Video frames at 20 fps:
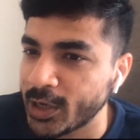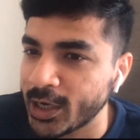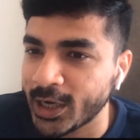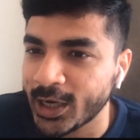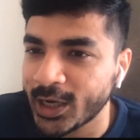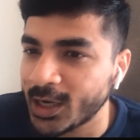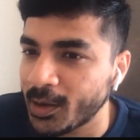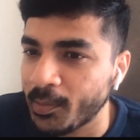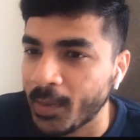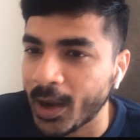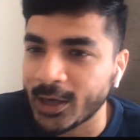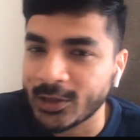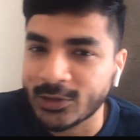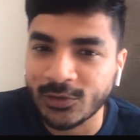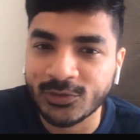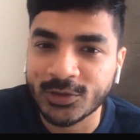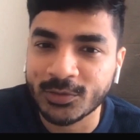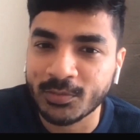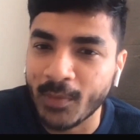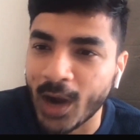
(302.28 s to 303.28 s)
bring in a bunch
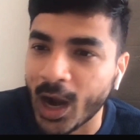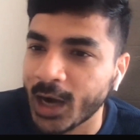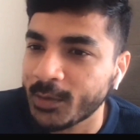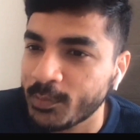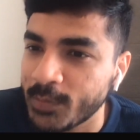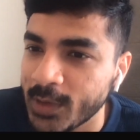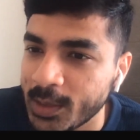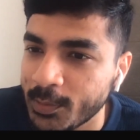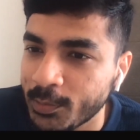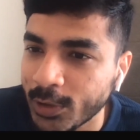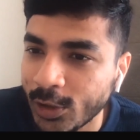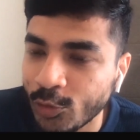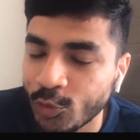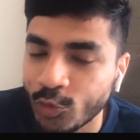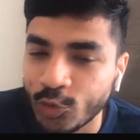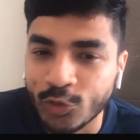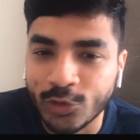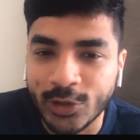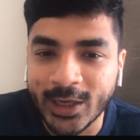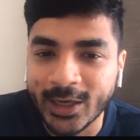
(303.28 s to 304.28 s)
of smart people who
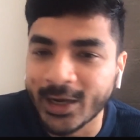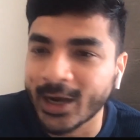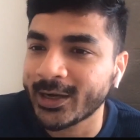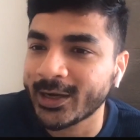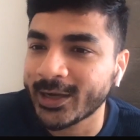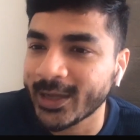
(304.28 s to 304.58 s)
you think are